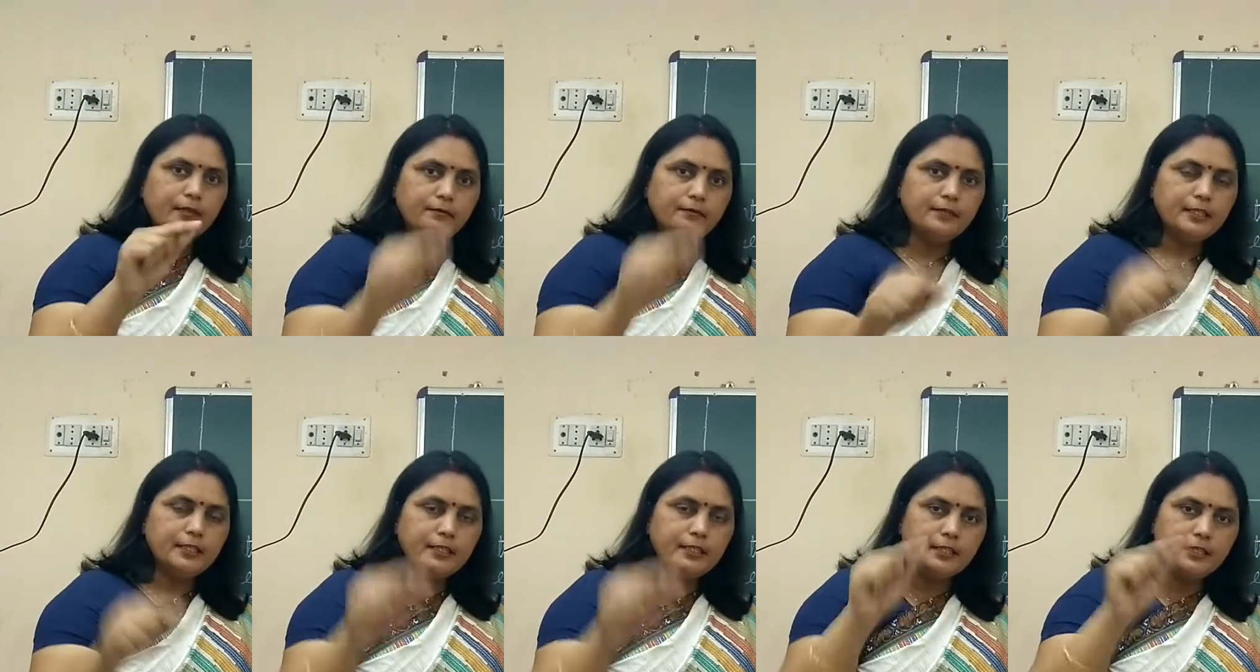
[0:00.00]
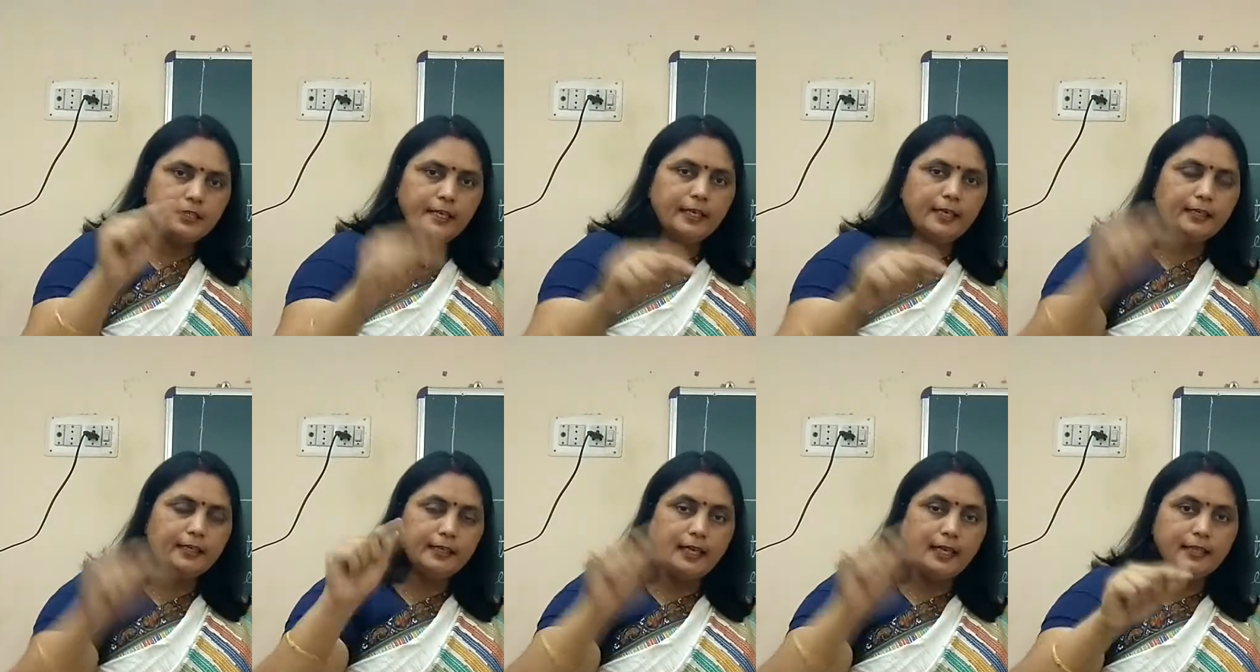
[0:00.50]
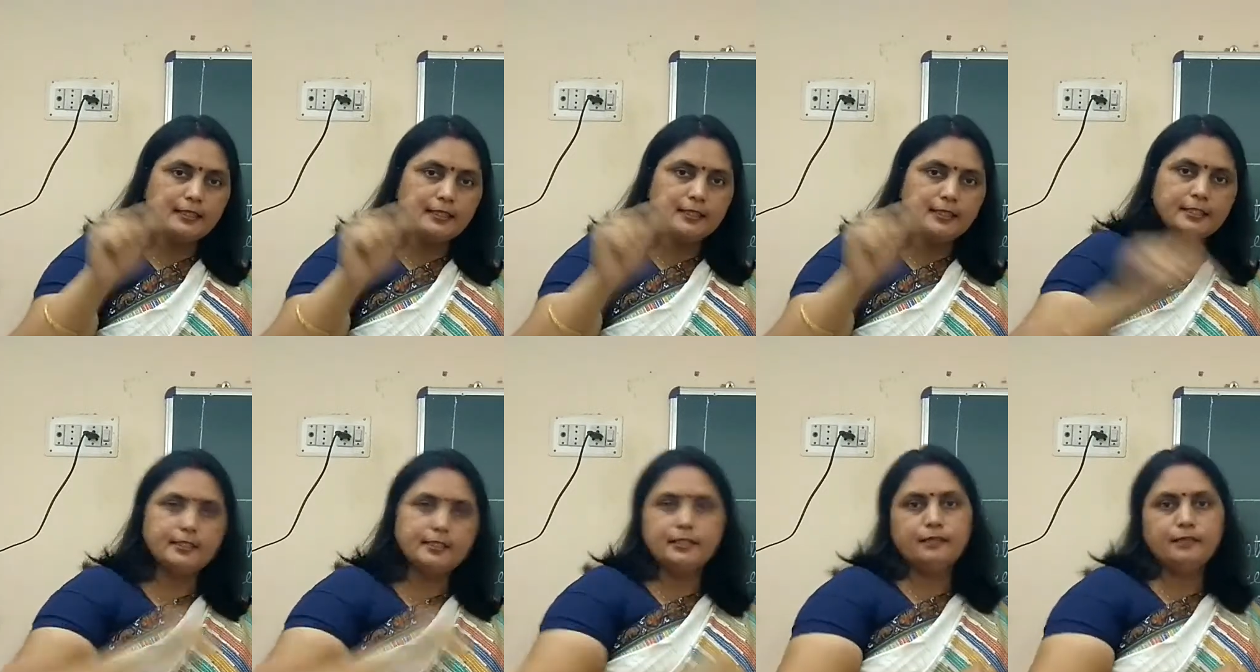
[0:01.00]
which take
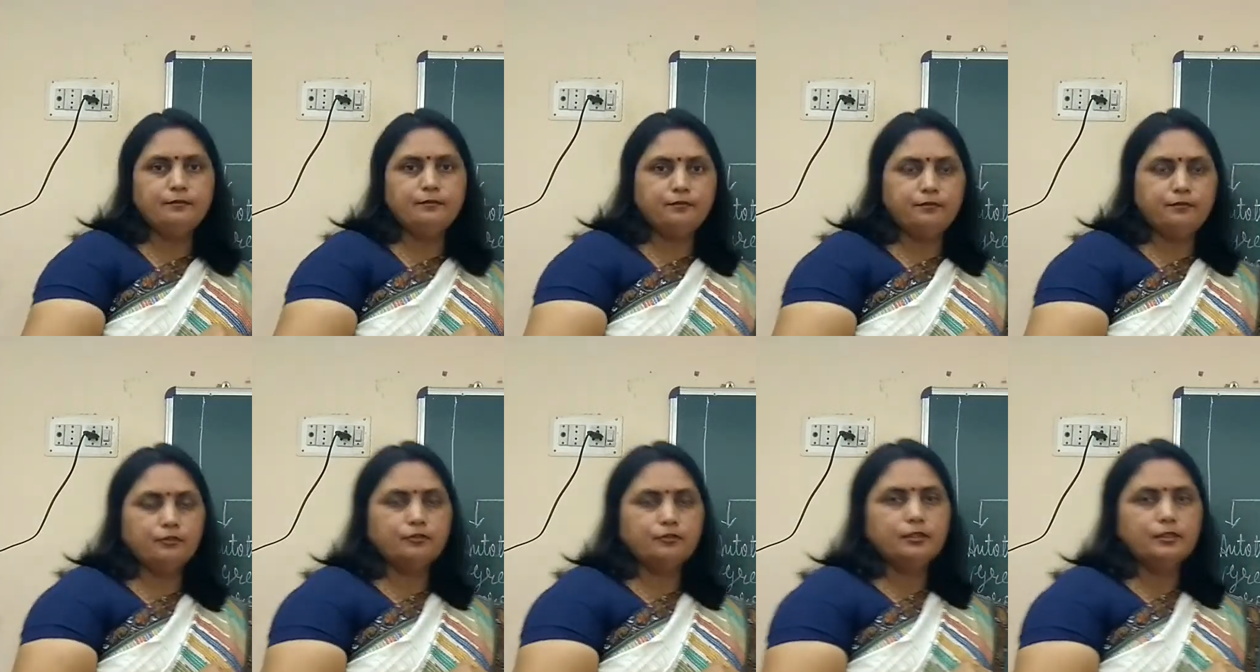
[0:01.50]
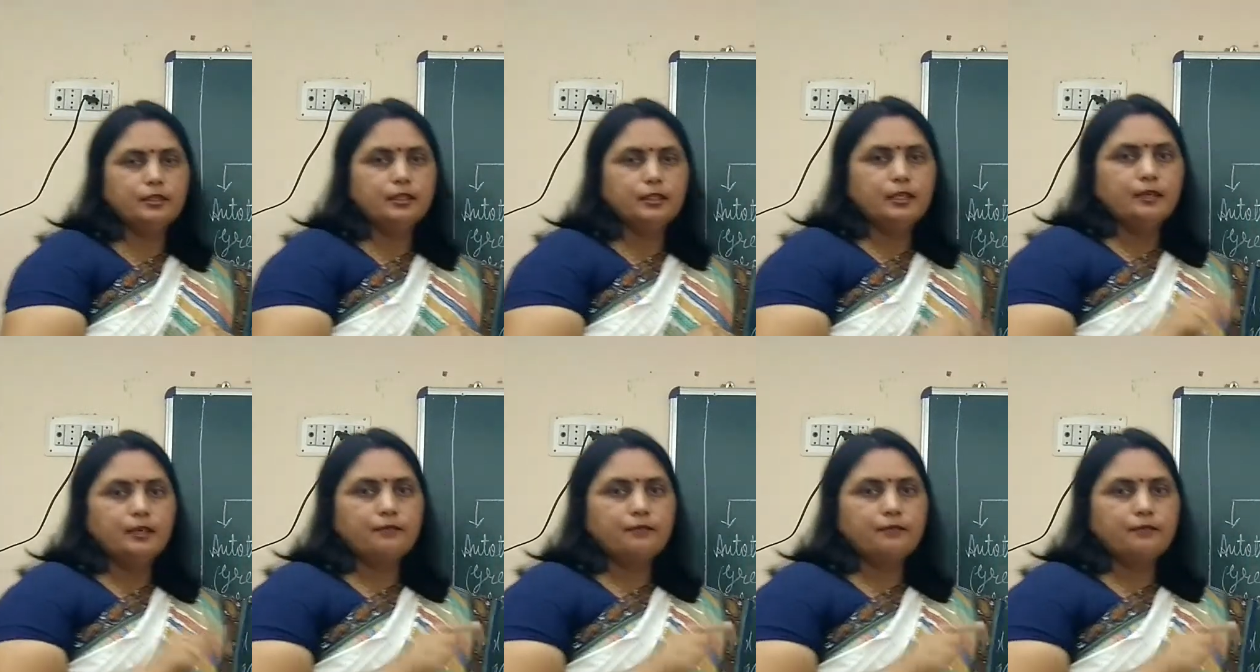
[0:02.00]
digested food